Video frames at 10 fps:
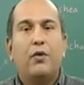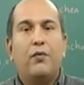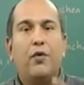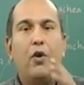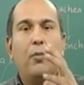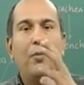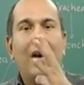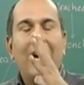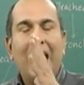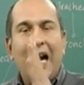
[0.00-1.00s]
from
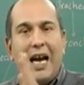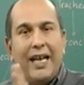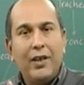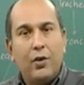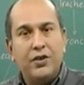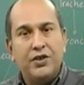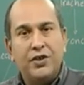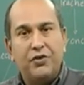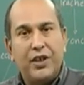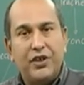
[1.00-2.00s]
high
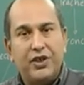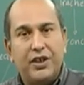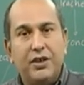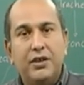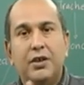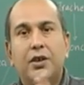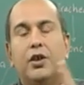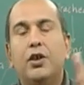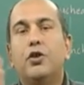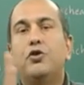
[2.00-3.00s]
concentration
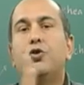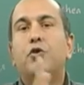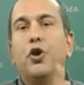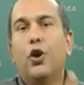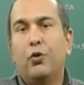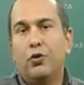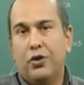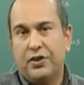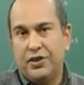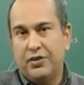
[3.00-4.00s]
to low
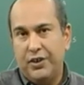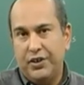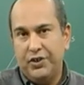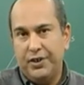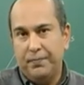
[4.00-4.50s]
concentration.